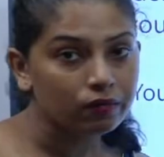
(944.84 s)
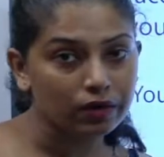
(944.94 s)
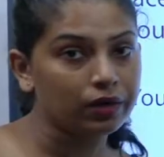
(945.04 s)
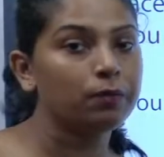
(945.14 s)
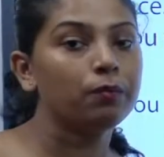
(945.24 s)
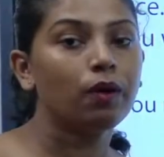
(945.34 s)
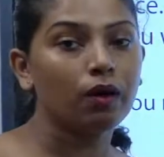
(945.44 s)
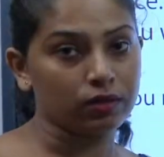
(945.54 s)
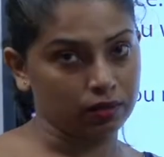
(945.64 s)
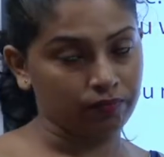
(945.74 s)
very
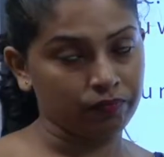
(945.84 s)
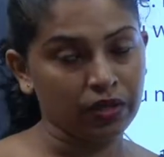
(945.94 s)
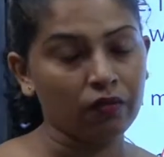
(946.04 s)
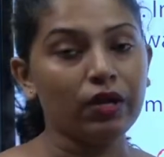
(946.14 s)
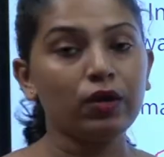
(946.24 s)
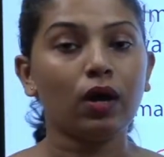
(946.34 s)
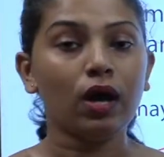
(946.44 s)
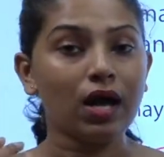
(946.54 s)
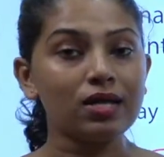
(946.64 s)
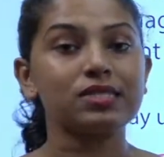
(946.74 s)
important. When you are
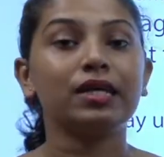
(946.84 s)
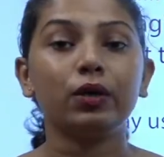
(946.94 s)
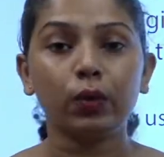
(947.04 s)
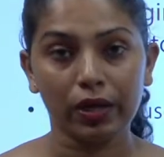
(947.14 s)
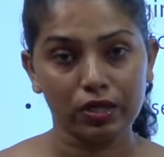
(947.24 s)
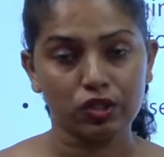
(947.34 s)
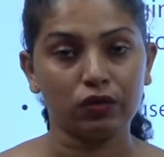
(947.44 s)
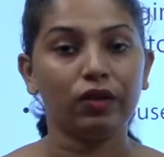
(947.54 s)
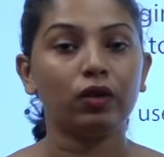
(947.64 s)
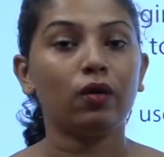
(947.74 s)
asking a question,
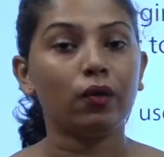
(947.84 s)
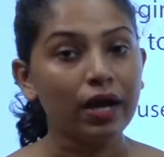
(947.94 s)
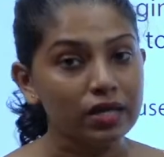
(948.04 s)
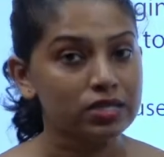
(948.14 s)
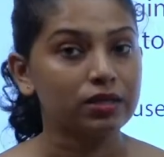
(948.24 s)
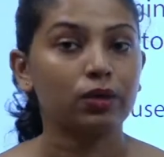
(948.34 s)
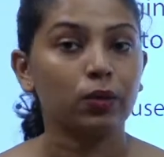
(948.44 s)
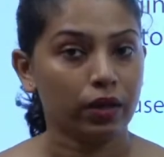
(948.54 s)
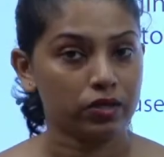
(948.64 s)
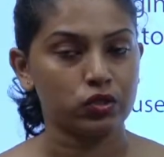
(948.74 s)
when you are writing a
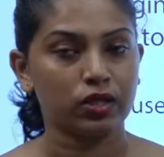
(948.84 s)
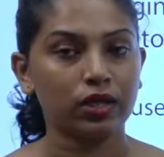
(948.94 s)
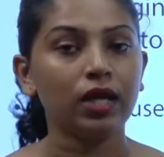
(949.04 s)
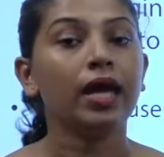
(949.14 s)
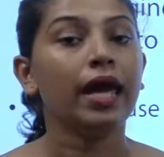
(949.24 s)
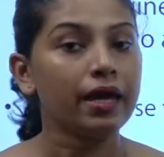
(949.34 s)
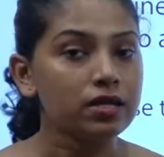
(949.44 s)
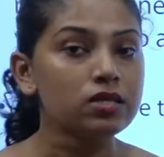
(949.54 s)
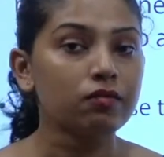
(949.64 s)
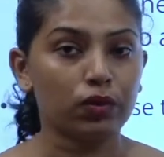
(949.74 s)
question,
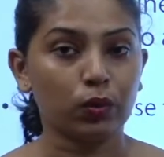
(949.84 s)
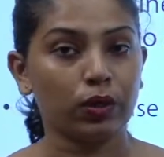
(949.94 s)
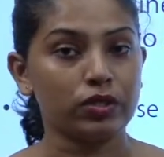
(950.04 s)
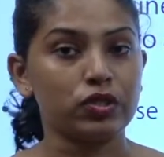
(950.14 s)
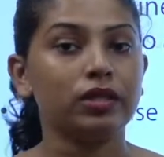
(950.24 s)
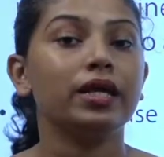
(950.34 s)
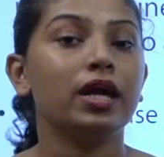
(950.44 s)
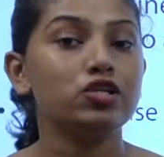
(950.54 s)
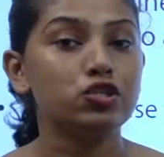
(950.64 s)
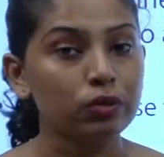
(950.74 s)
end of the question,
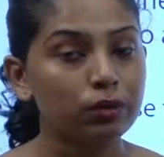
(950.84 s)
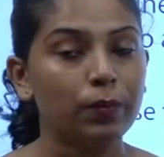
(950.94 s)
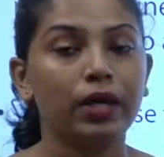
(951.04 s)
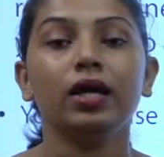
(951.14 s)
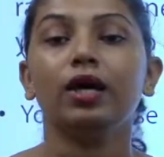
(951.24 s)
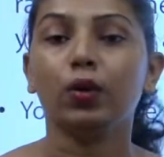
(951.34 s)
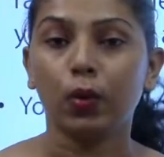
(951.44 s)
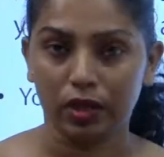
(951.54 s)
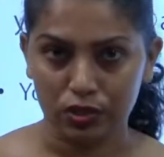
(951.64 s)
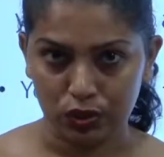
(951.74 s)
there should be a
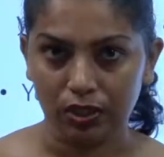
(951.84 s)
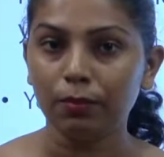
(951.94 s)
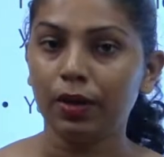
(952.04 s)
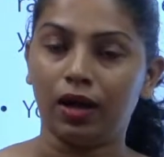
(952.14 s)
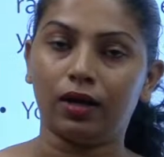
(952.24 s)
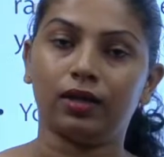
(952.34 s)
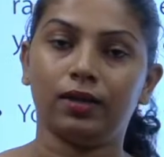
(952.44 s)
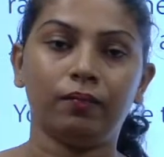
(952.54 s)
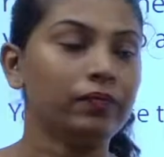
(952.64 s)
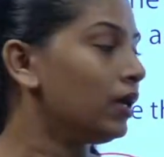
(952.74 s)
question mark.
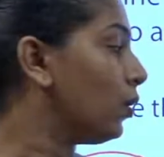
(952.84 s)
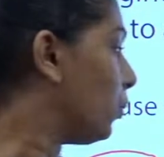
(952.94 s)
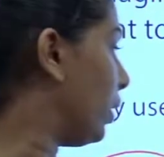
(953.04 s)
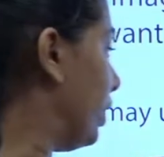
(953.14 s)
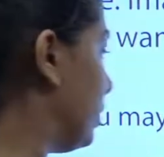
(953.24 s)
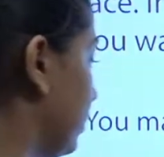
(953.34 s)
Right.